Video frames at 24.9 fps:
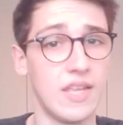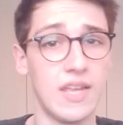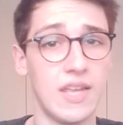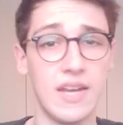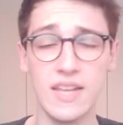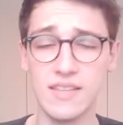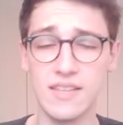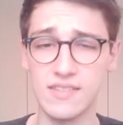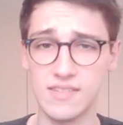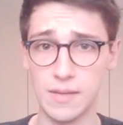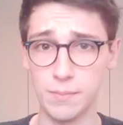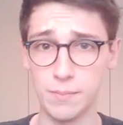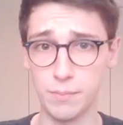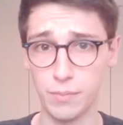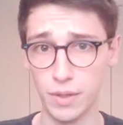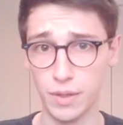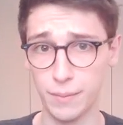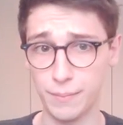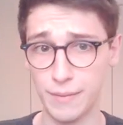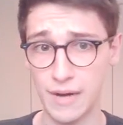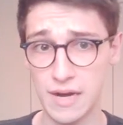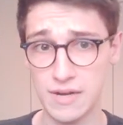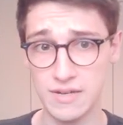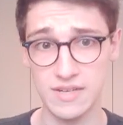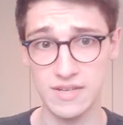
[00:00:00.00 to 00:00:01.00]
And that's a
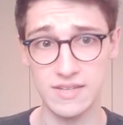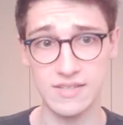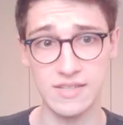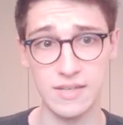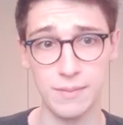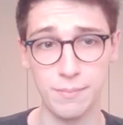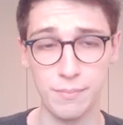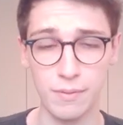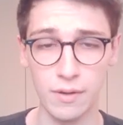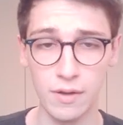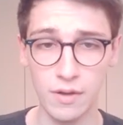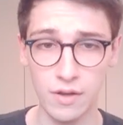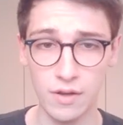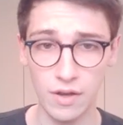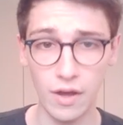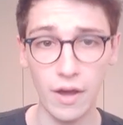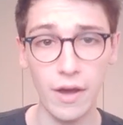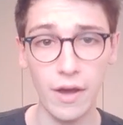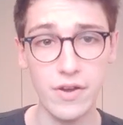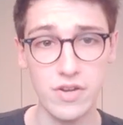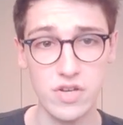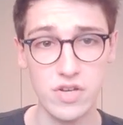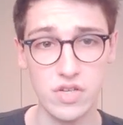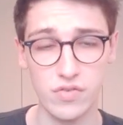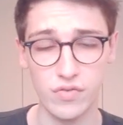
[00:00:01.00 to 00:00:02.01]
bug bounty tip
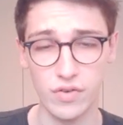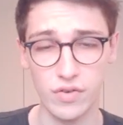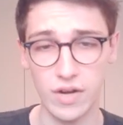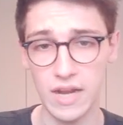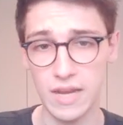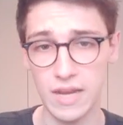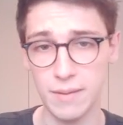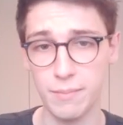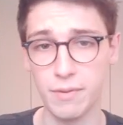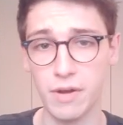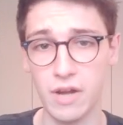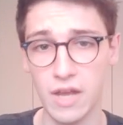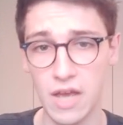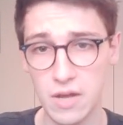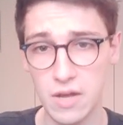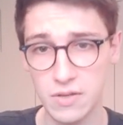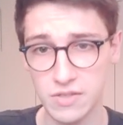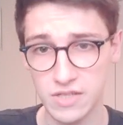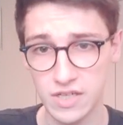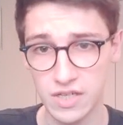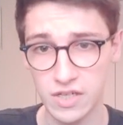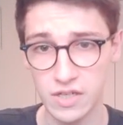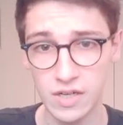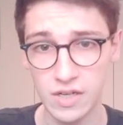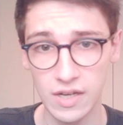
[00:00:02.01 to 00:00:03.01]
just for anyone out
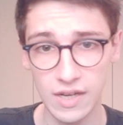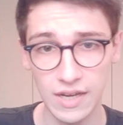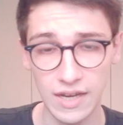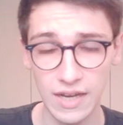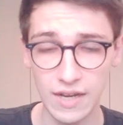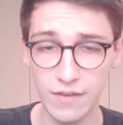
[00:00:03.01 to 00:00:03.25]
there.